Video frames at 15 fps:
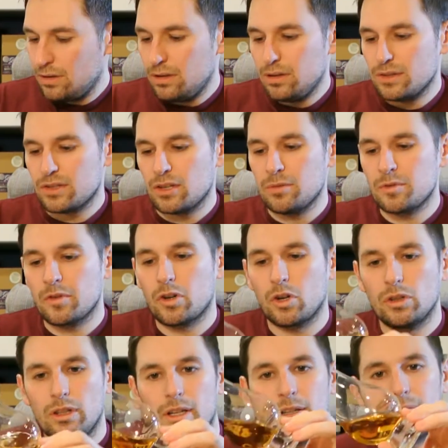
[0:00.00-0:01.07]
in terms of
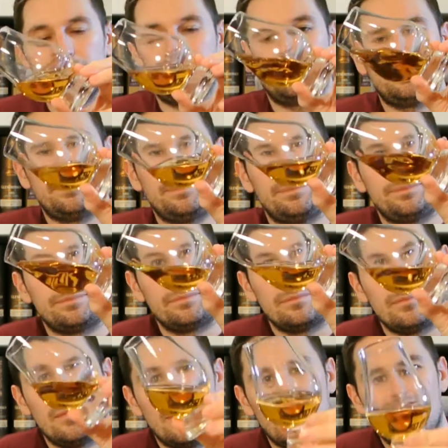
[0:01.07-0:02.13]
colour,
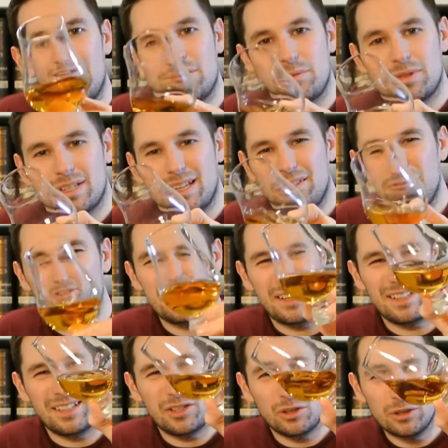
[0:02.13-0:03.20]
as we say, there is
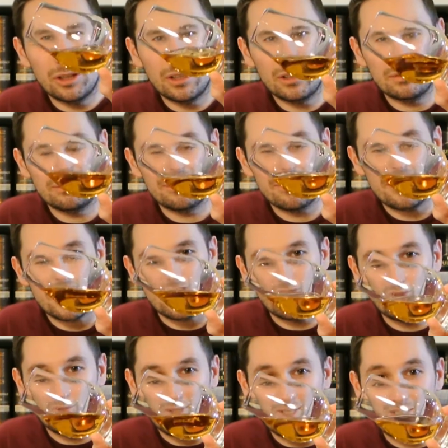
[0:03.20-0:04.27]
added colour,
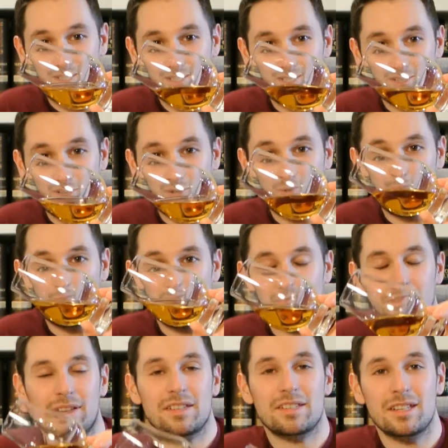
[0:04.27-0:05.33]
so it's, you know,
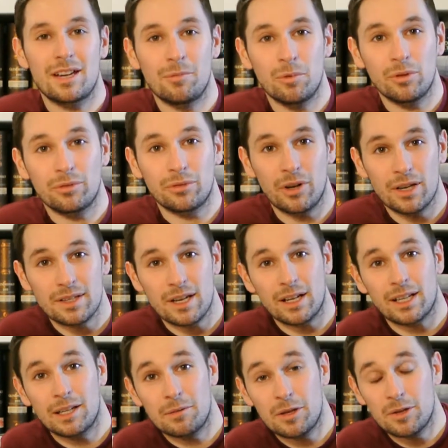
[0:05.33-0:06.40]
that same old phrase that I
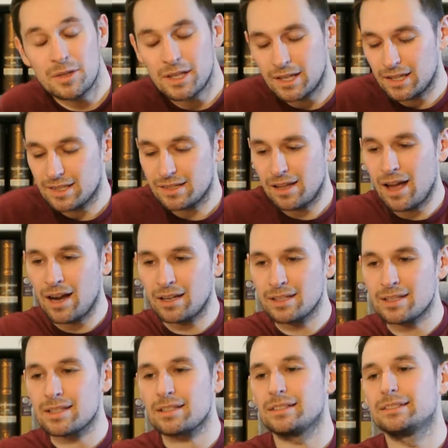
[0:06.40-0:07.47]
keep using, it's
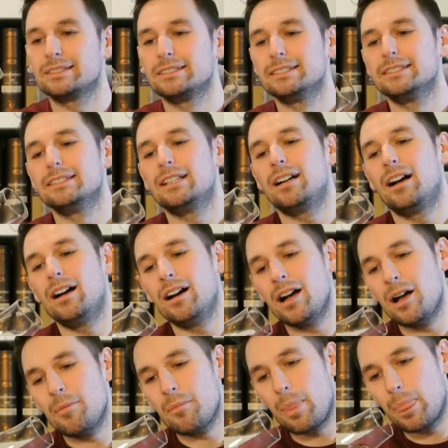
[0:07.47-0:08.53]
lies.
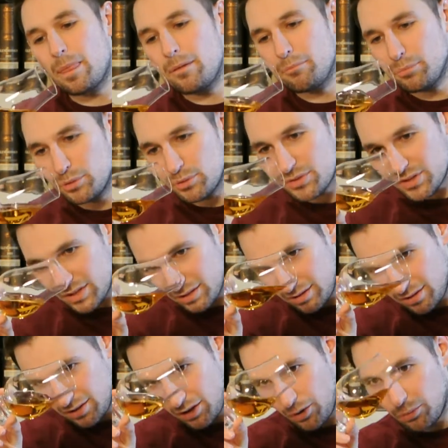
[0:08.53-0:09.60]
But,
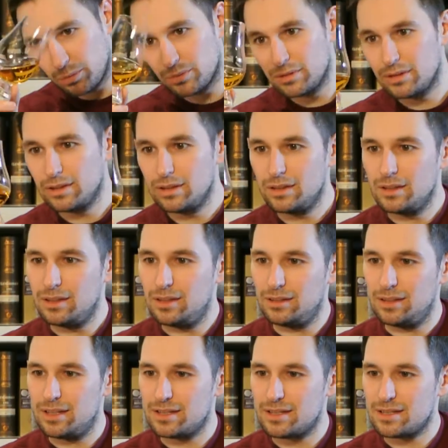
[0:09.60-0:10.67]
you know,
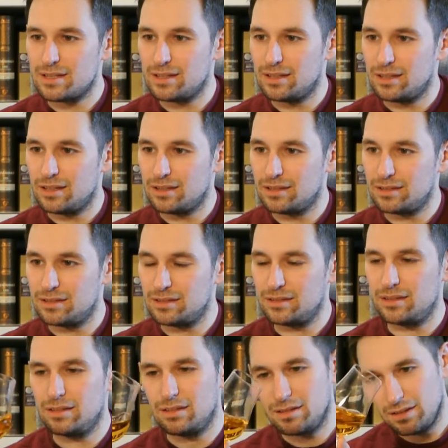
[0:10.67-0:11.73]
let's have
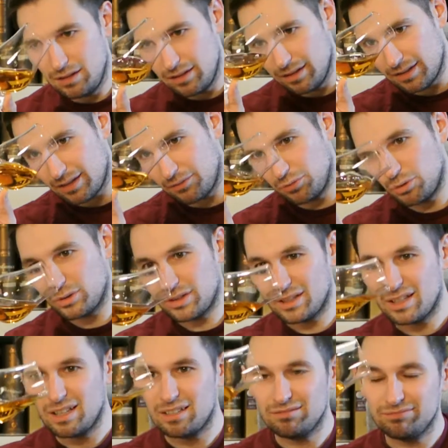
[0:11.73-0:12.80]
a look at
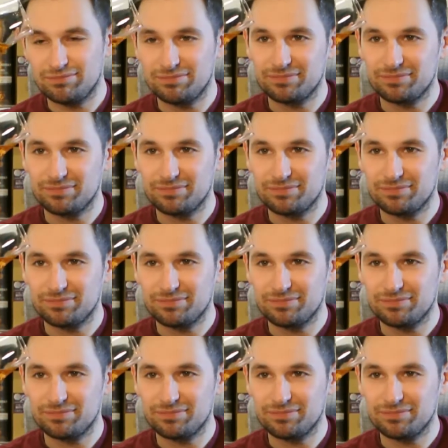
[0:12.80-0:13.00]
that.